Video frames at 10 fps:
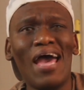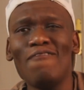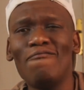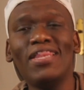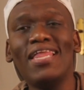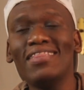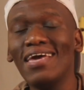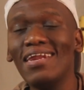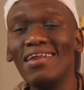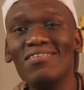I feel like
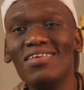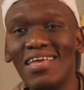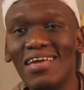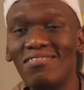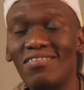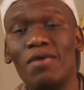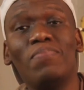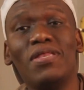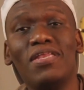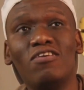the reason that is
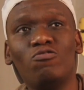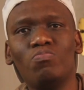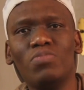happening is